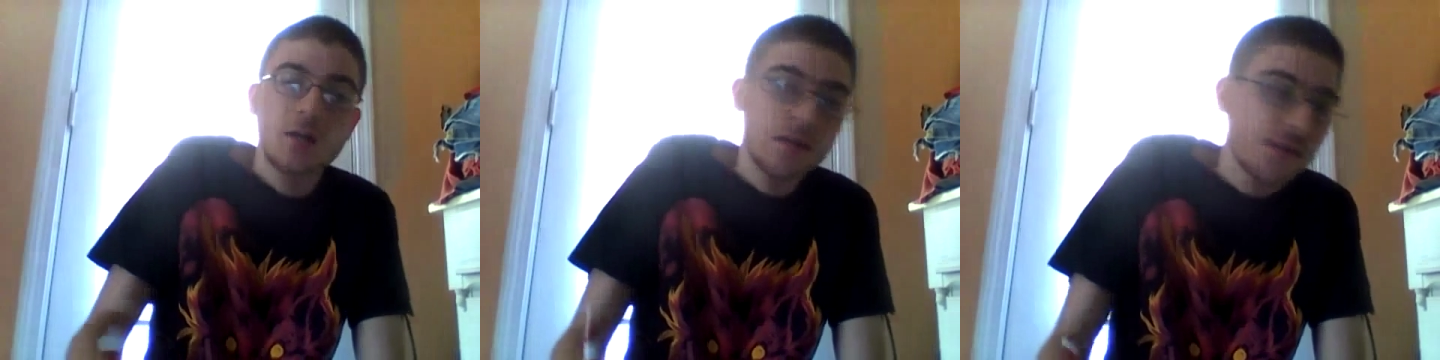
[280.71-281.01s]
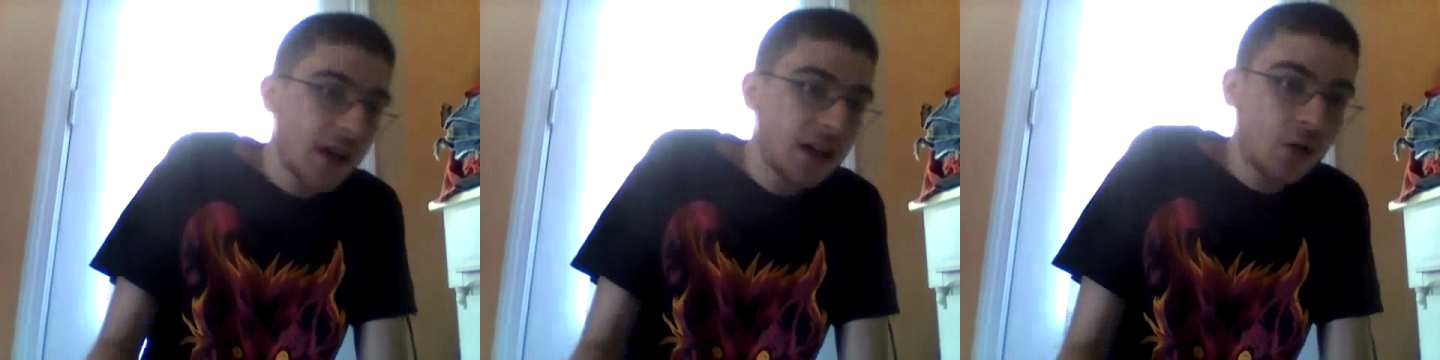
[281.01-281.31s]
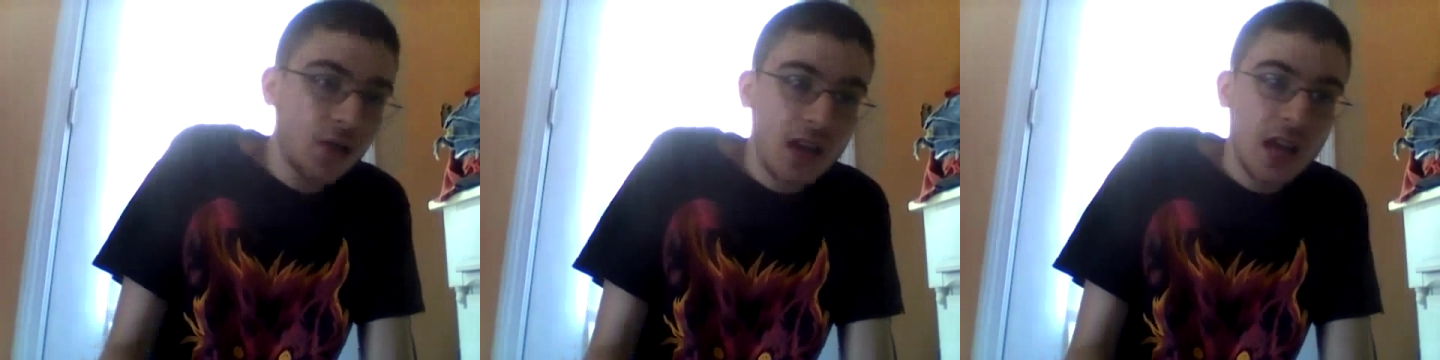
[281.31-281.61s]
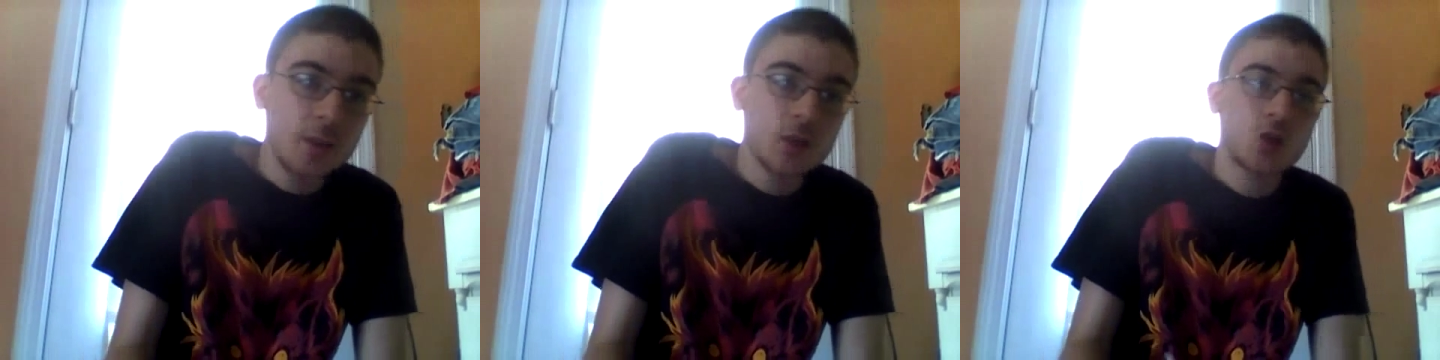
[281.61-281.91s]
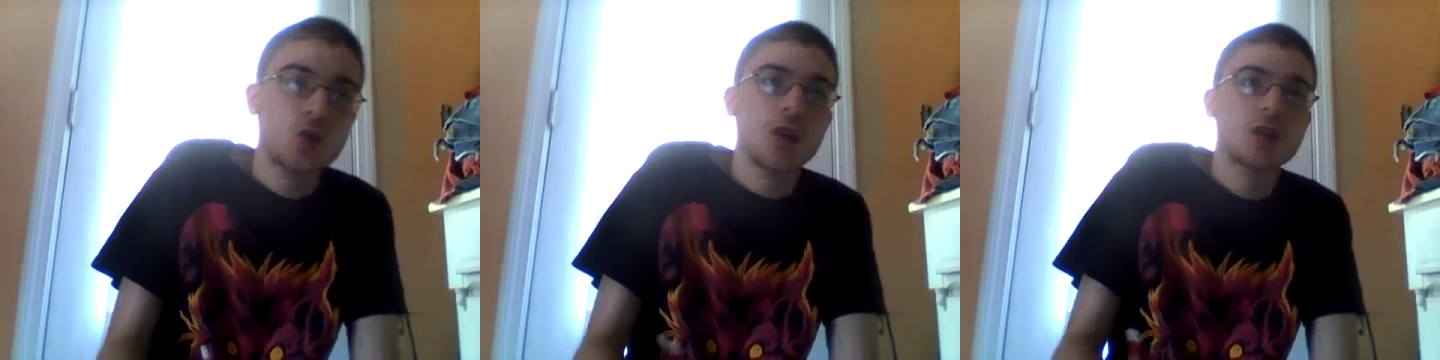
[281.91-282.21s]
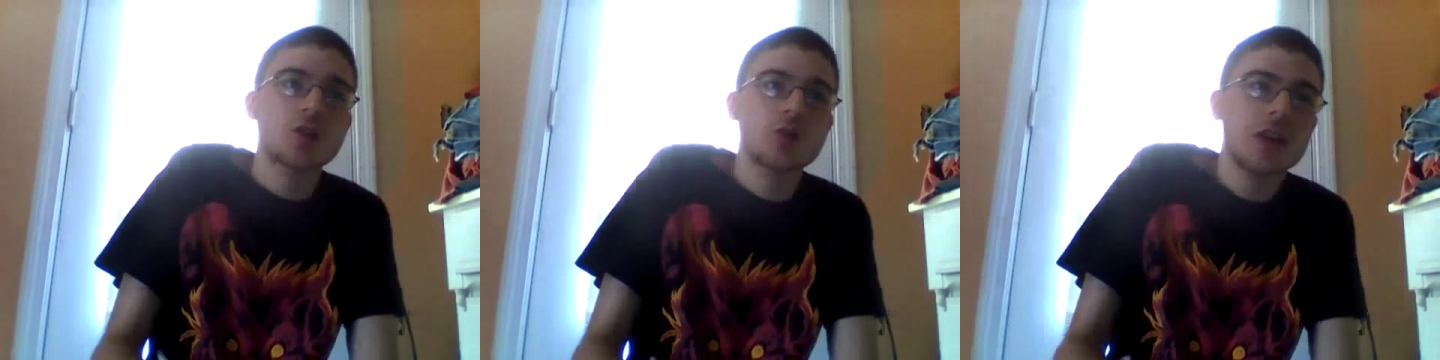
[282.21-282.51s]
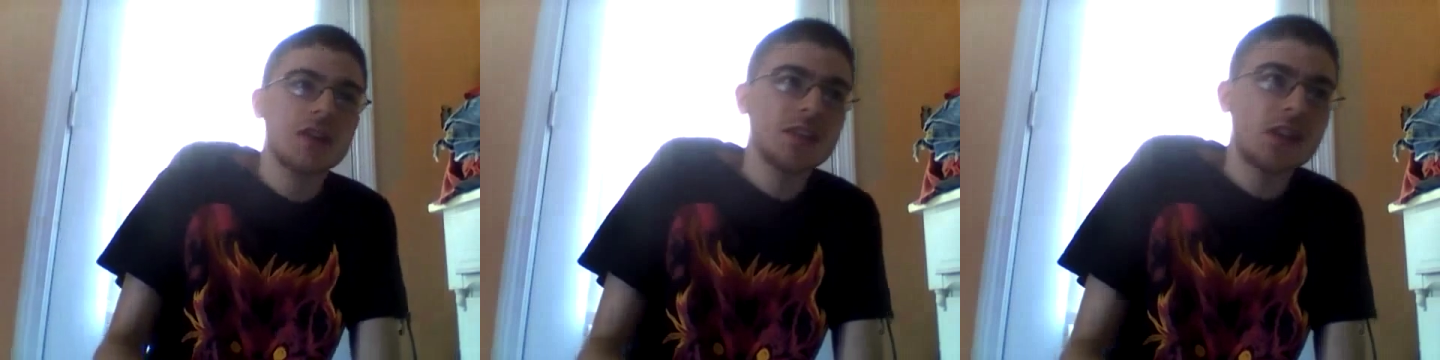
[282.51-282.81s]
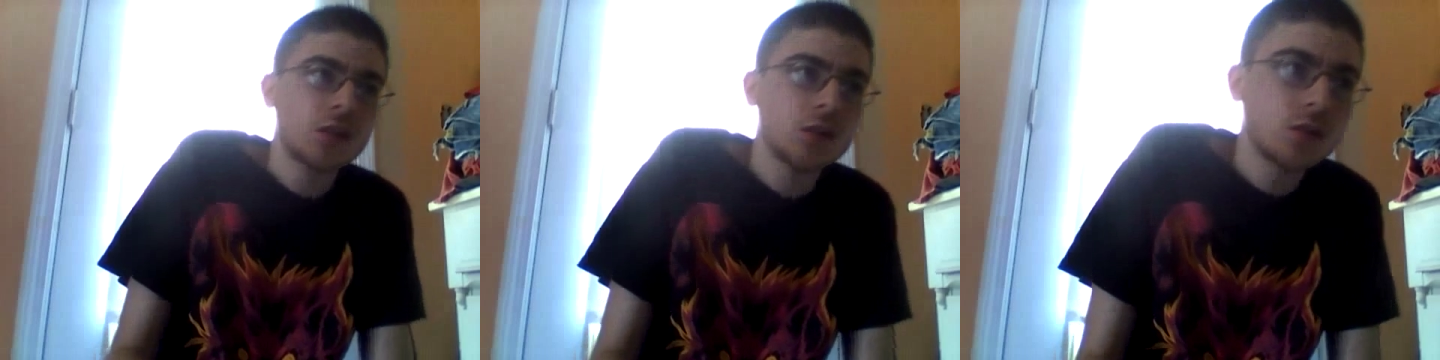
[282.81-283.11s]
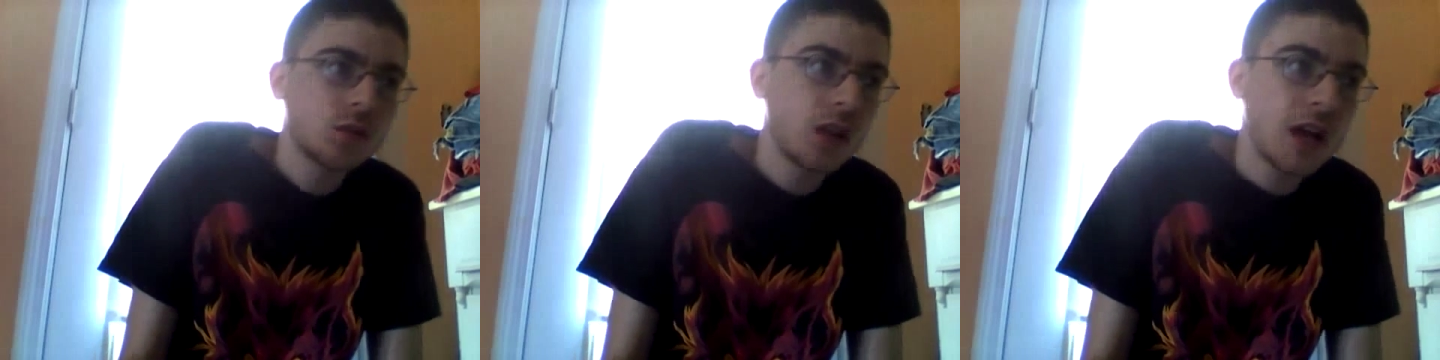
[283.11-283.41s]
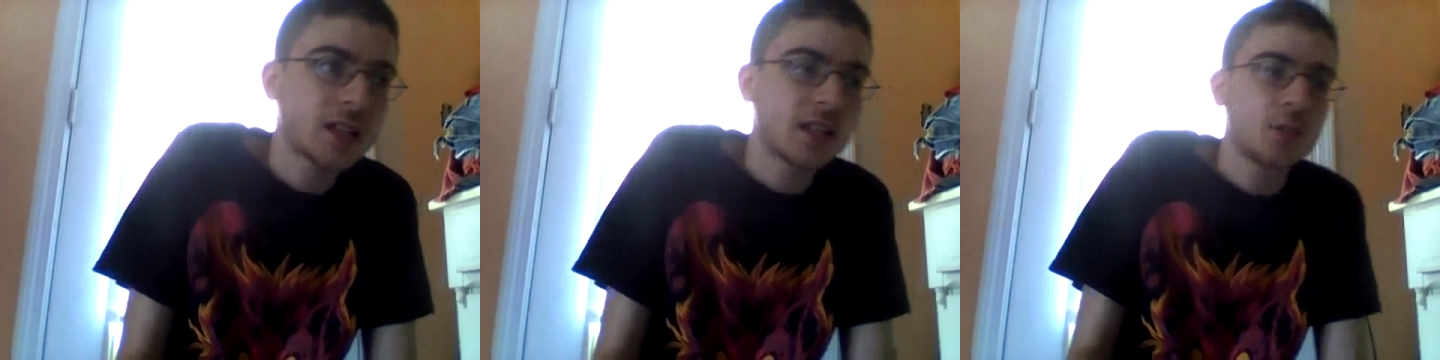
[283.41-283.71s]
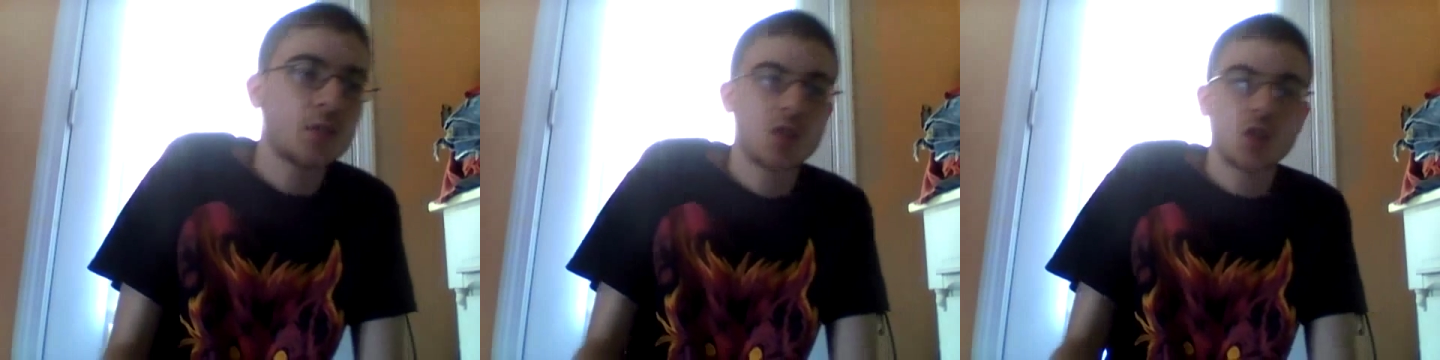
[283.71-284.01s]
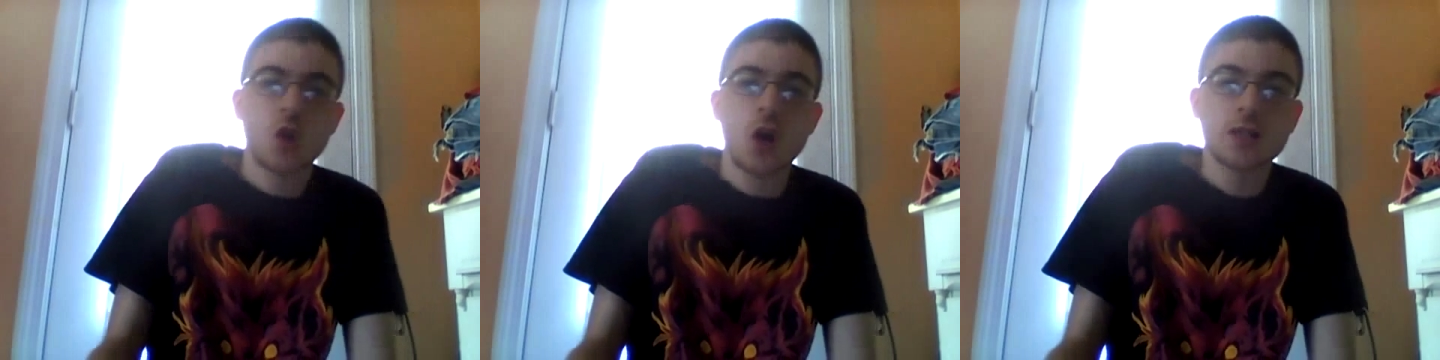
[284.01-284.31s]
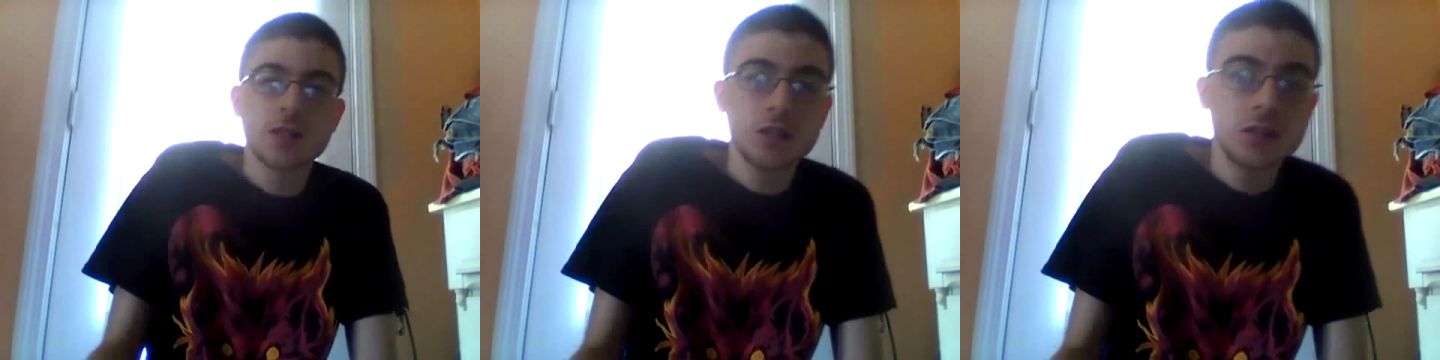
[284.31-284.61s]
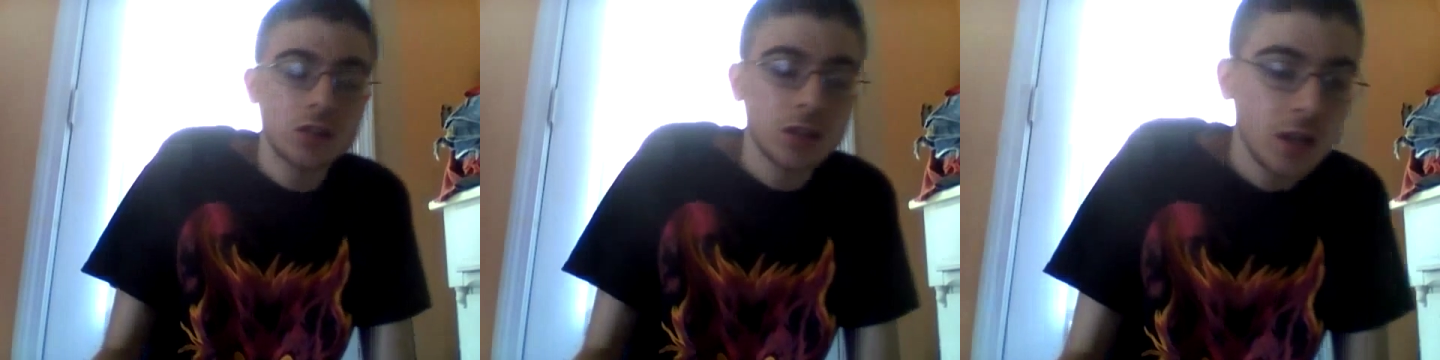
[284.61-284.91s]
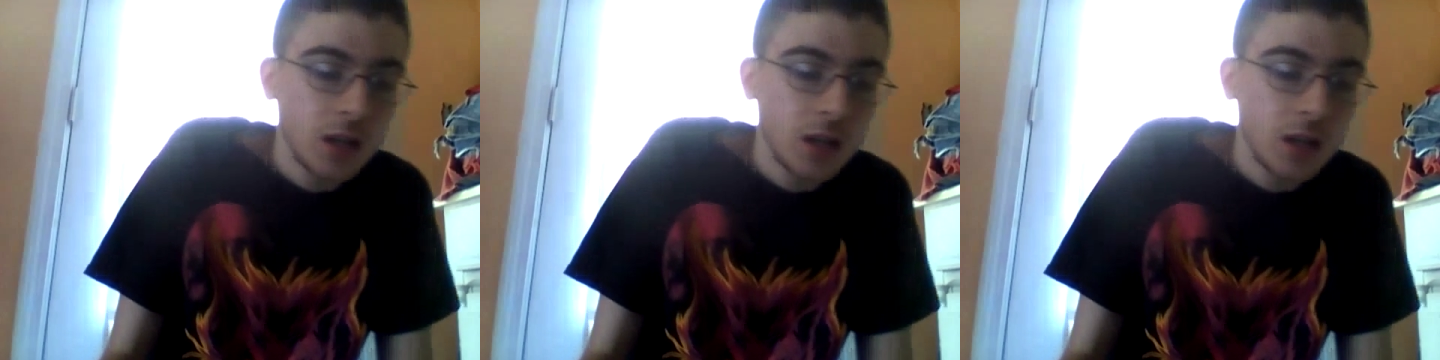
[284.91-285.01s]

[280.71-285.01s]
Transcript: We find out the neighbors across the street. I think their last name was the Dawsons.